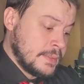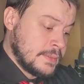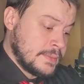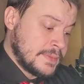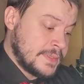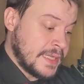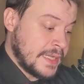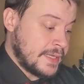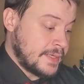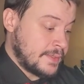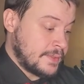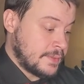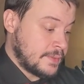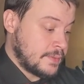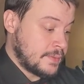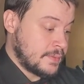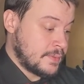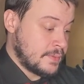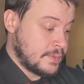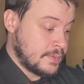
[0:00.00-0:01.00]
Then,
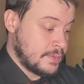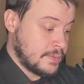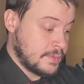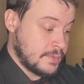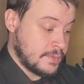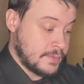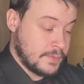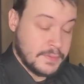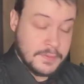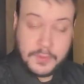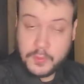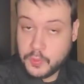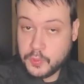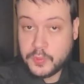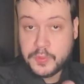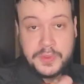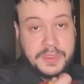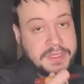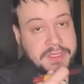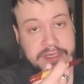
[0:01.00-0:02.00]

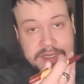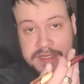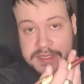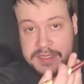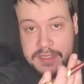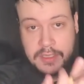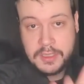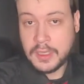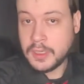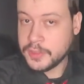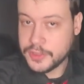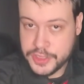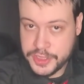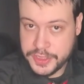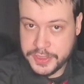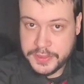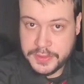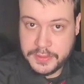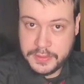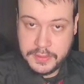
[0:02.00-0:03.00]
with this
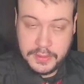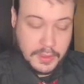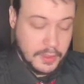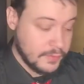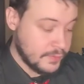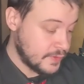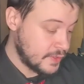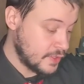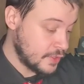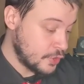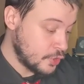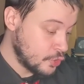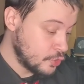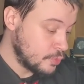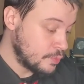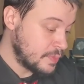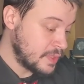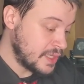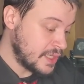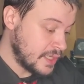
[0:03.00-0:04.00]
logic of the new
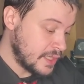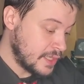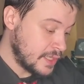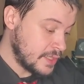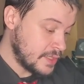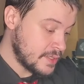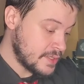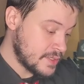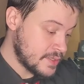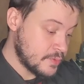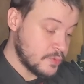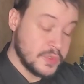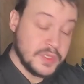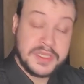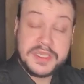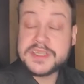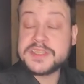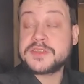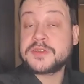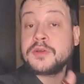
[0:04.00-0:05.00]
beginnings, with
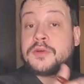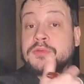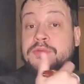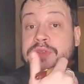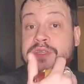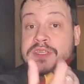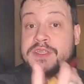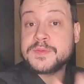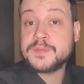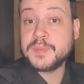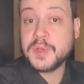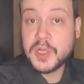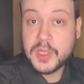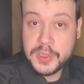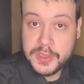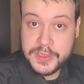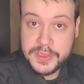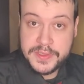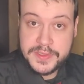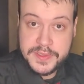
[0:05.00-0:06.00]
this
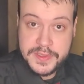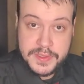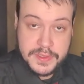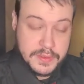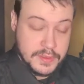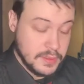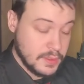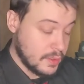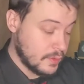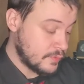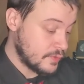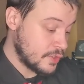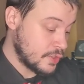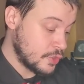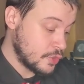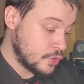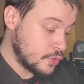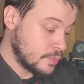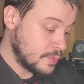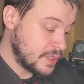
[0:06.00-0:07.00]
correspondence of the
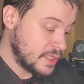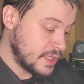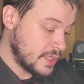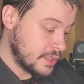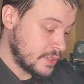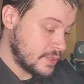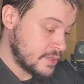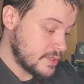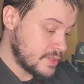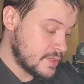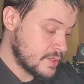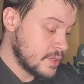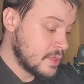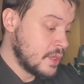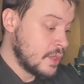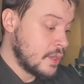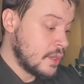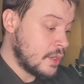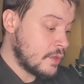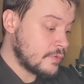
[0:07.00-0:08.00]
new beginnings,
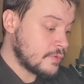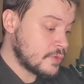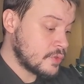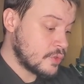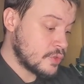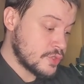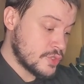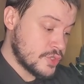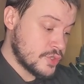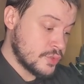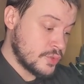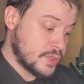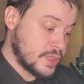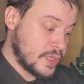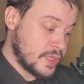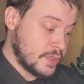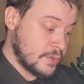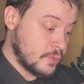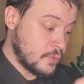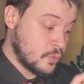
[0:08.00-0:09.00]
of course you
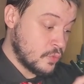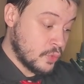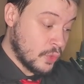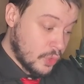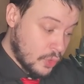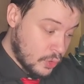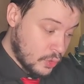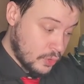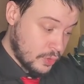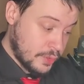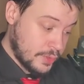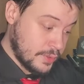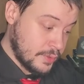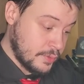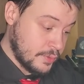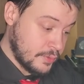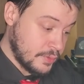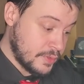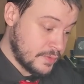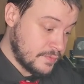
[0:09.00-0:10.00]
can work
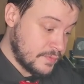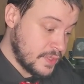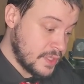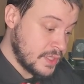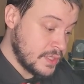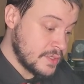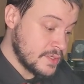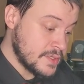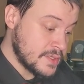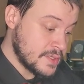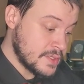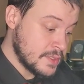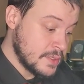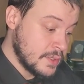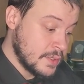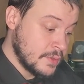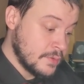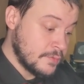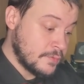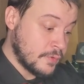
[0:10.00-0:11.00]
with Venus
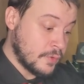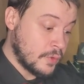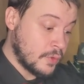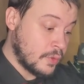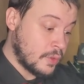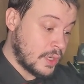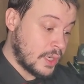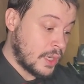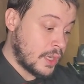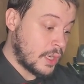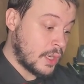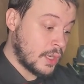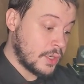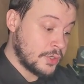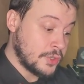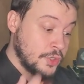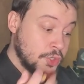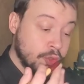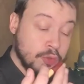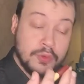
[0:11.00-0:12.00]
for a
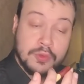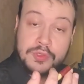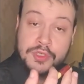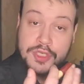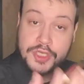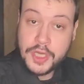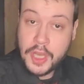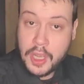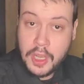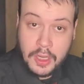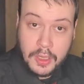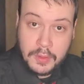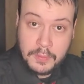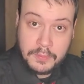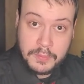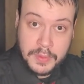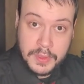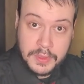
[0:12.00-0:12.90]
new job